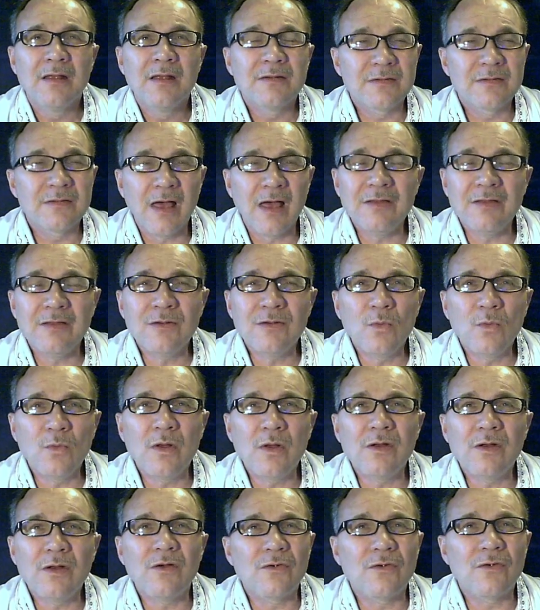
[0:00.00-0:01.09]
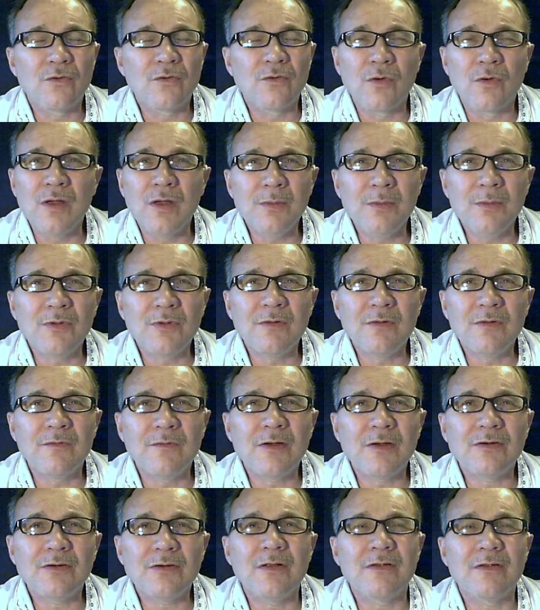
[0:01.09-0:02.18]
signs and wonders, dreams and
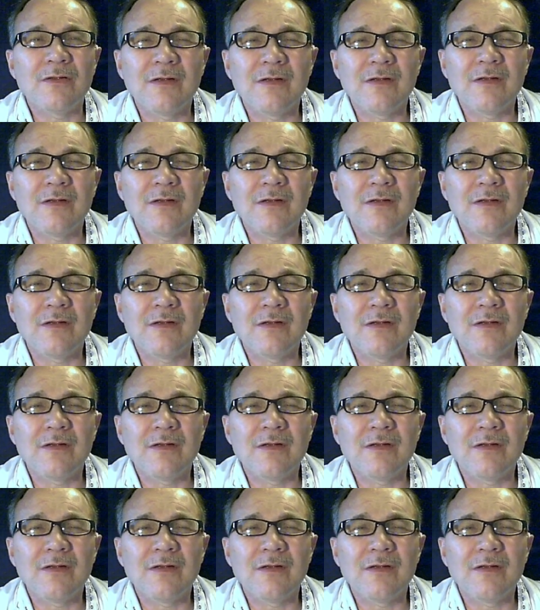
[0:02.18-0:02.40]
visions,